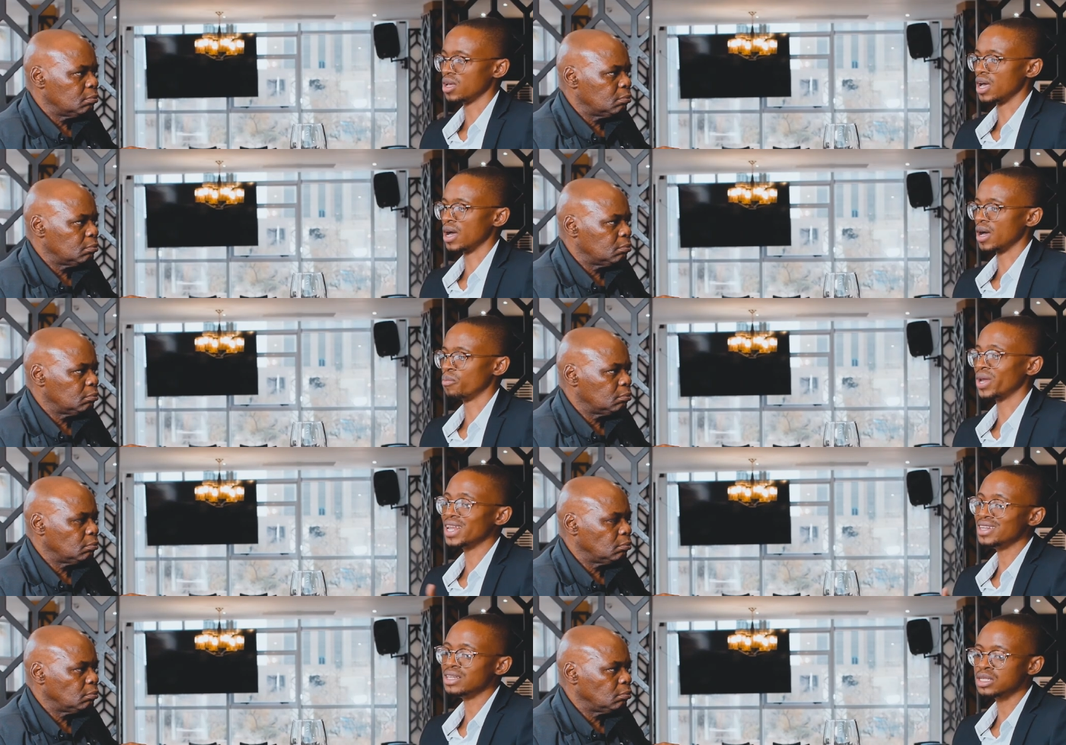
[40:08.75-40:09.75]
Speaker 1: mm-hmm. uh, but i
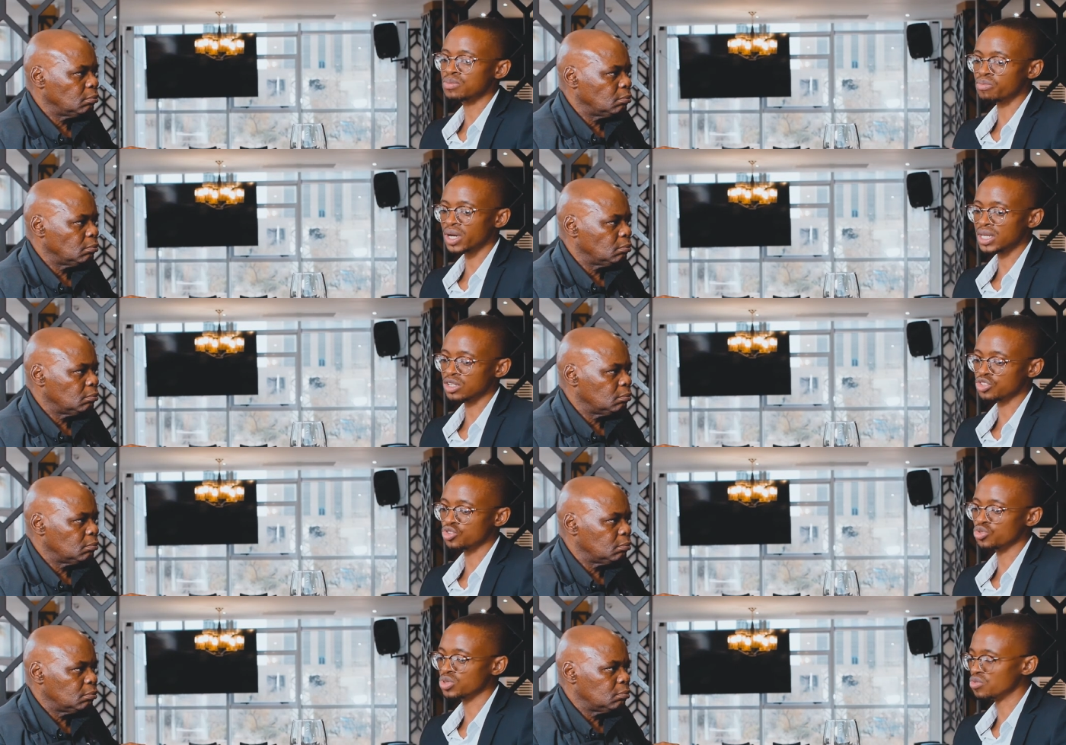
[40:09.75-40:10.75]
need money to
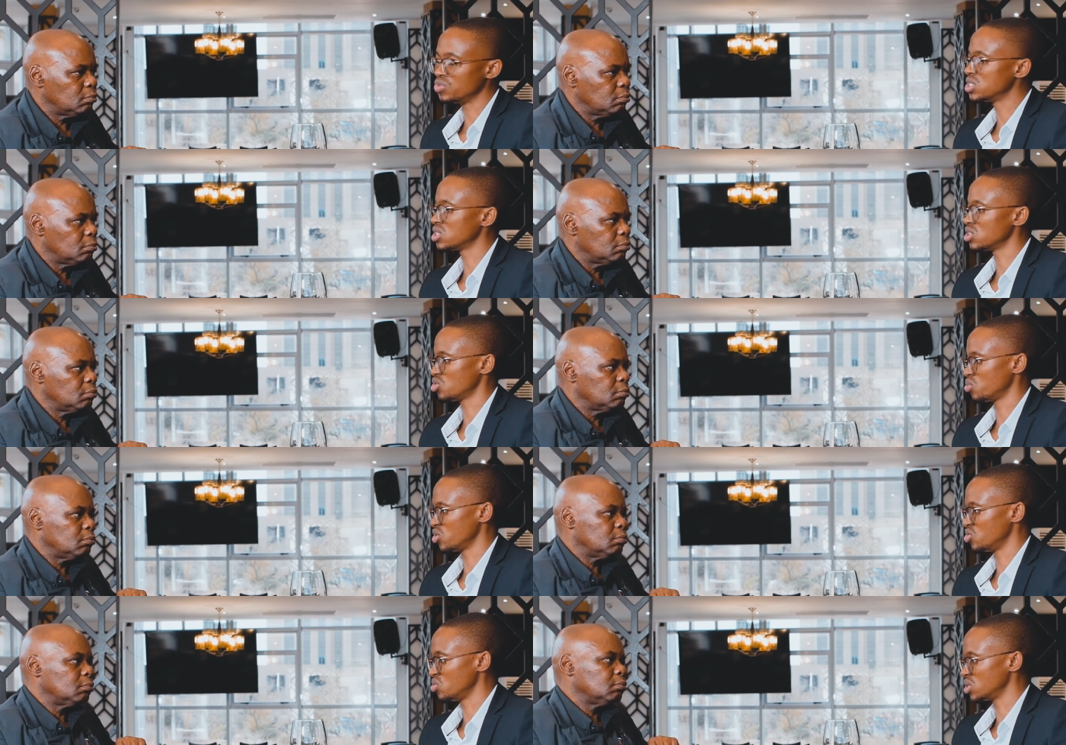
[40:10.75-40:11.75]
do the research to
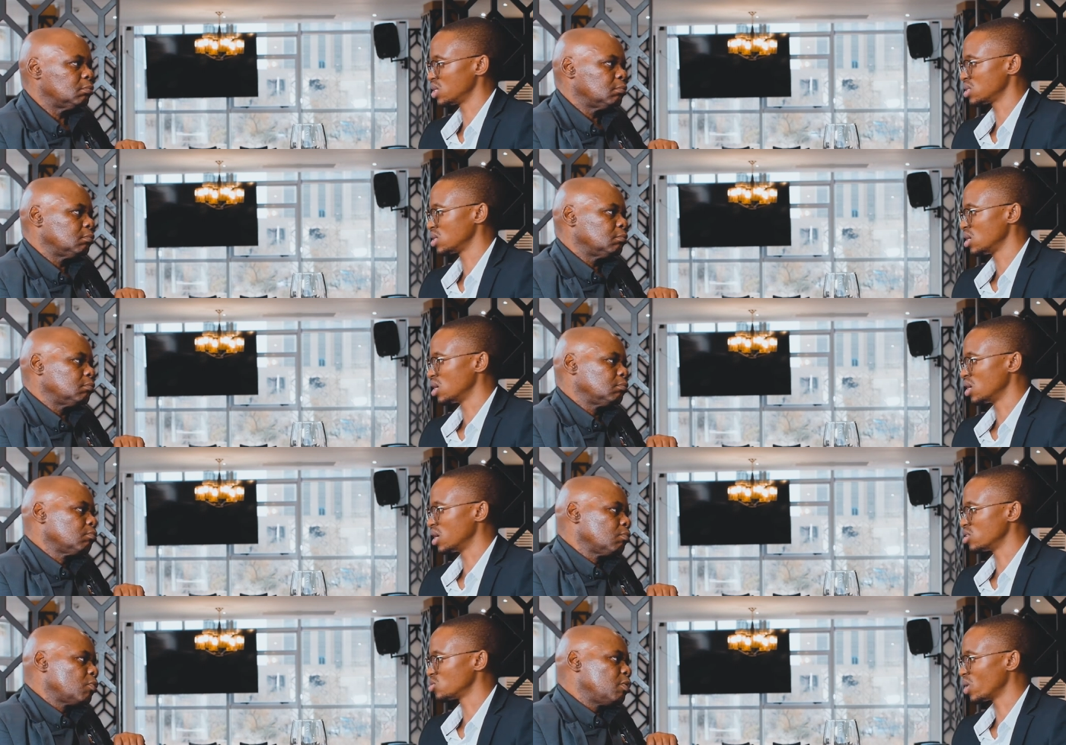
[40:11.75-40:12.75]
produce it
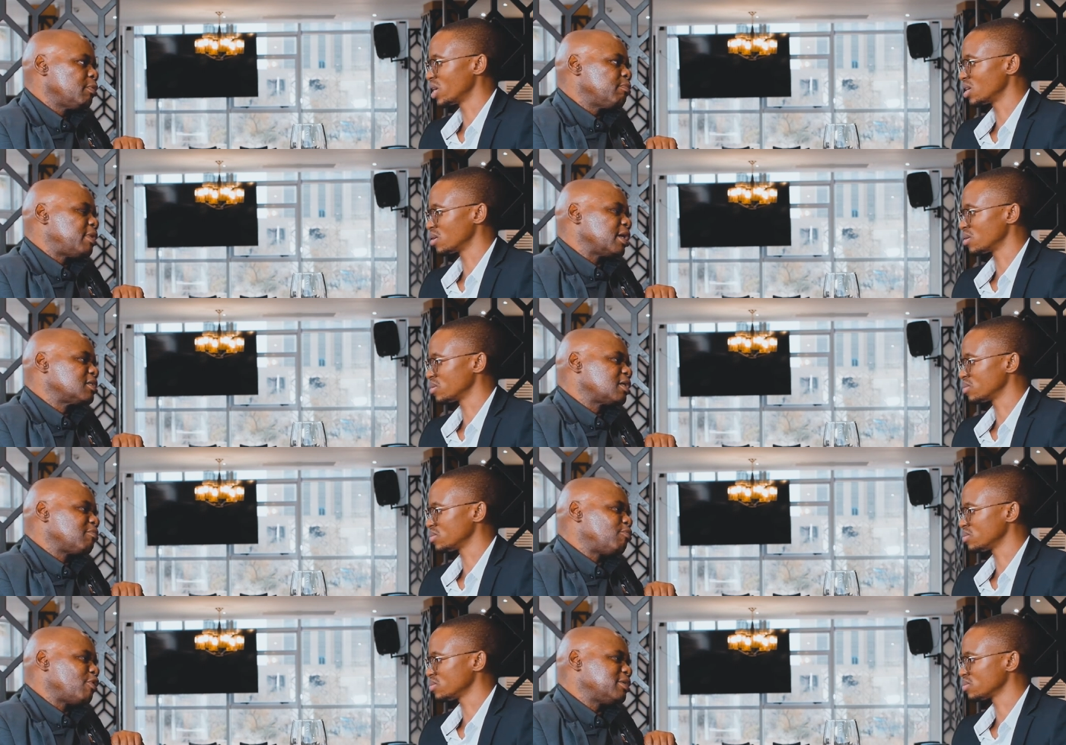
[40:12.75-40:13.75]
uh, so i, I mean can,
Speaker 2: banks
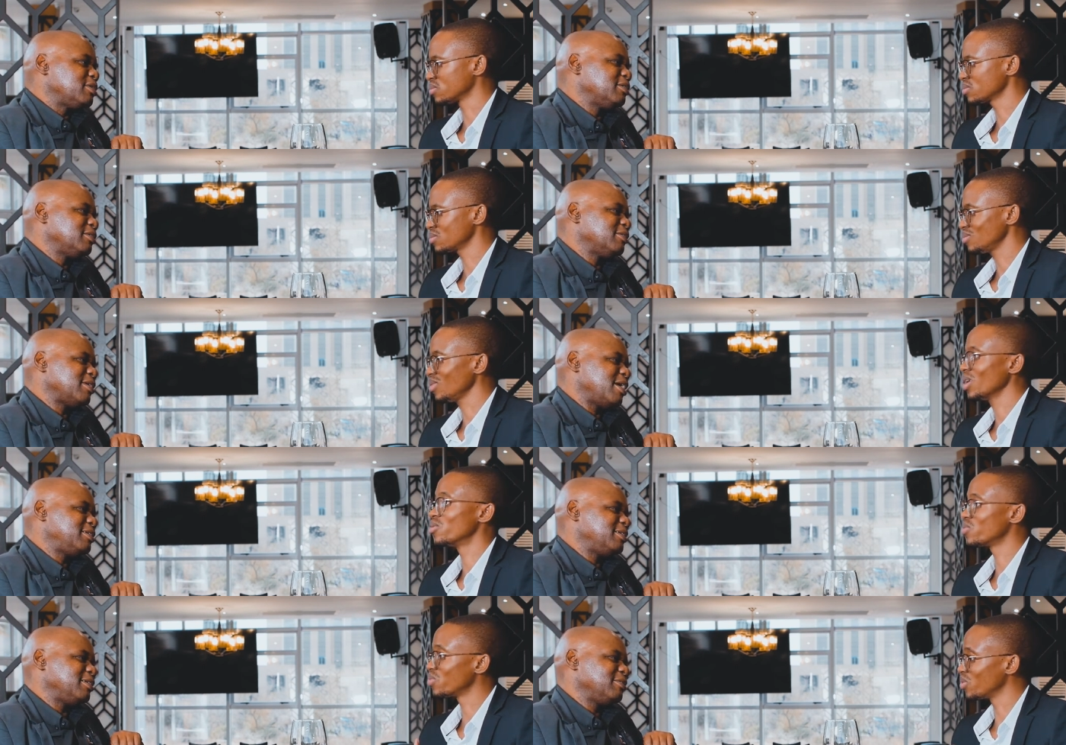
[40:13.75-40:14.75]
can bond
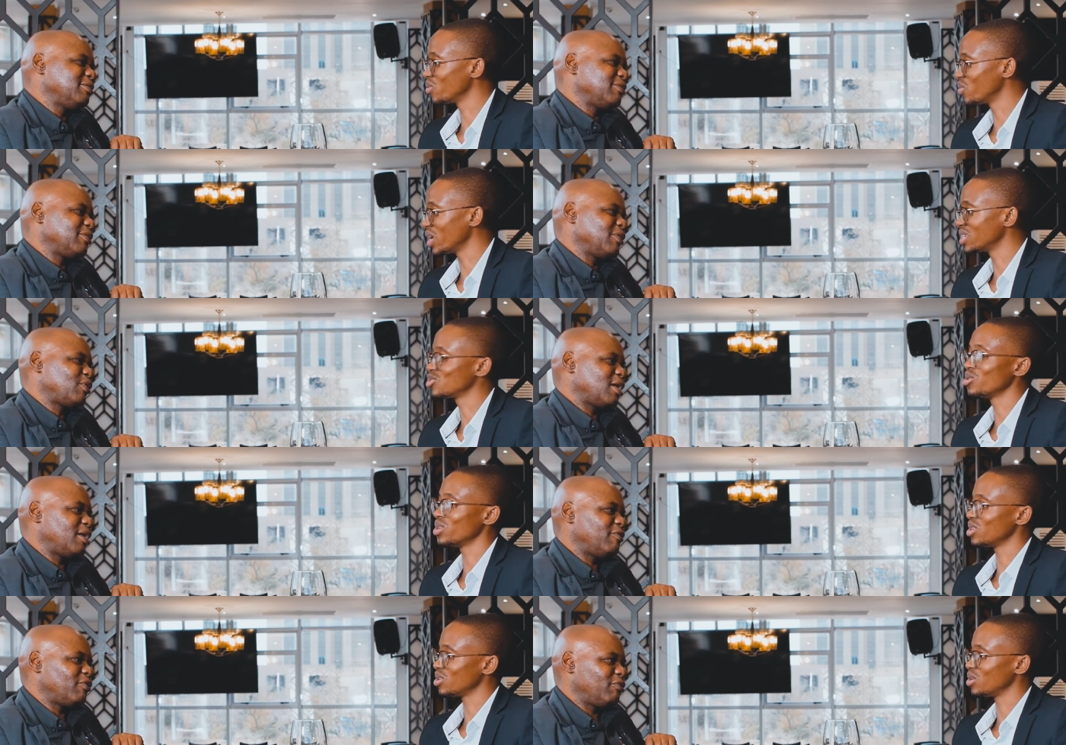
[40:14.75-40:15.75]
IT. Right. You so can
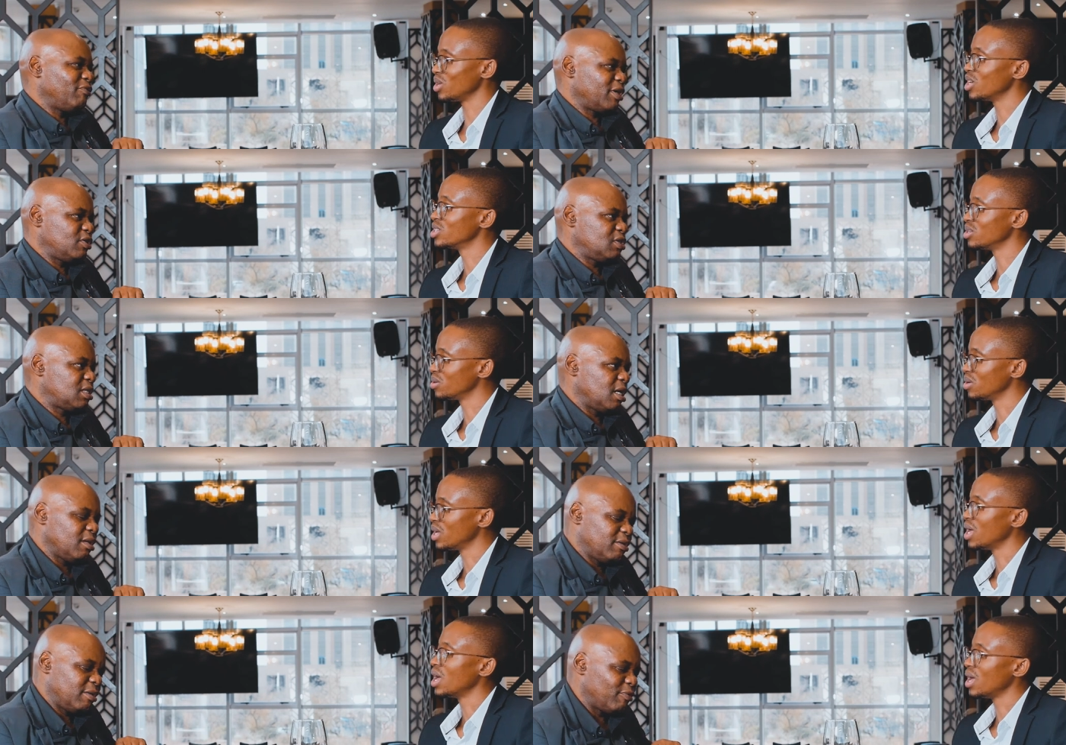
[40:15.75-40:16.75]
have
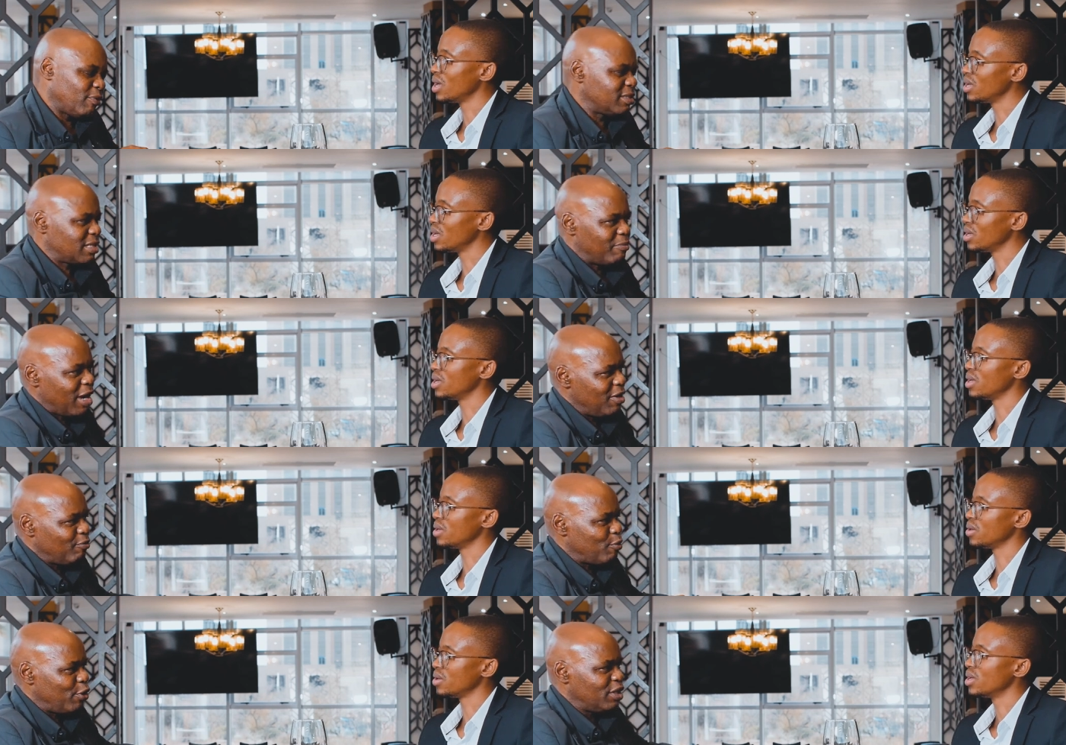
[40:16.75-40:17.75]
register um, some kind
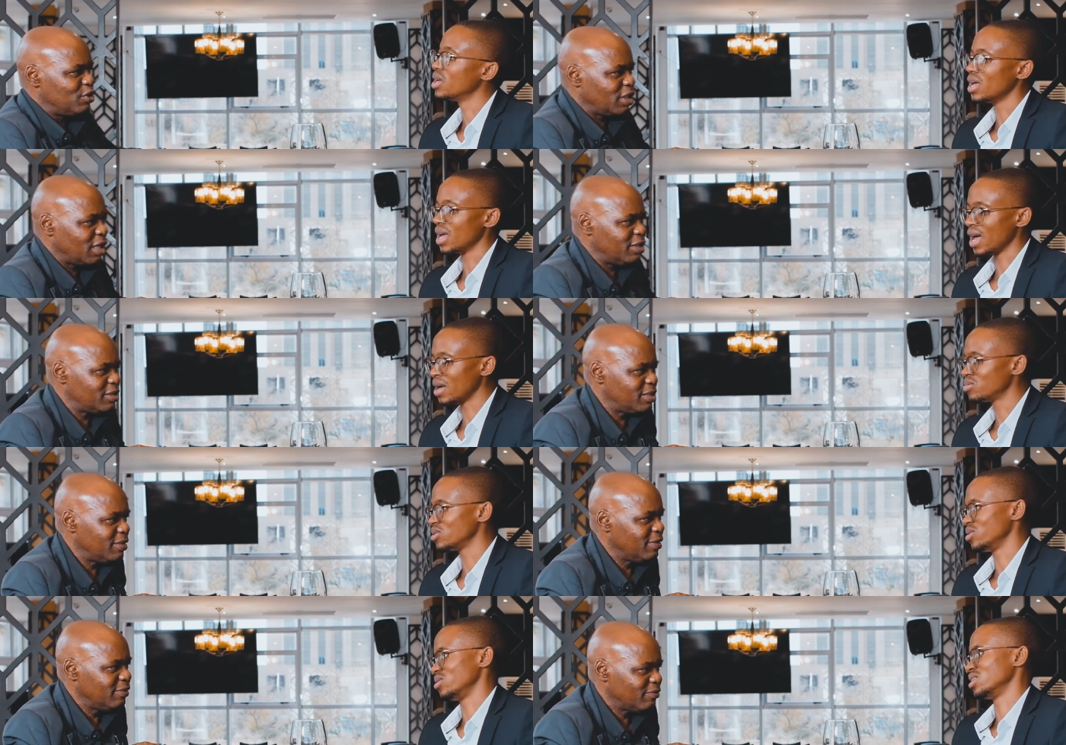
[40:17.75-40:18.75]
of mortgage against.
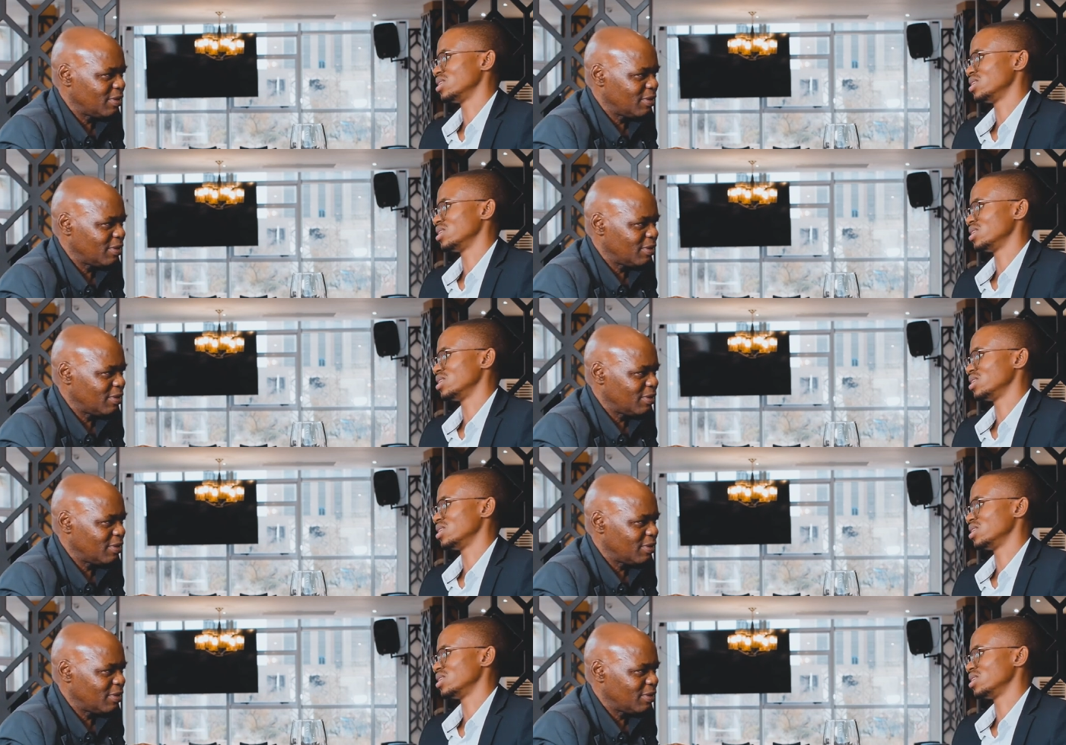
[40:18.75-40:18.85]
Absolutely.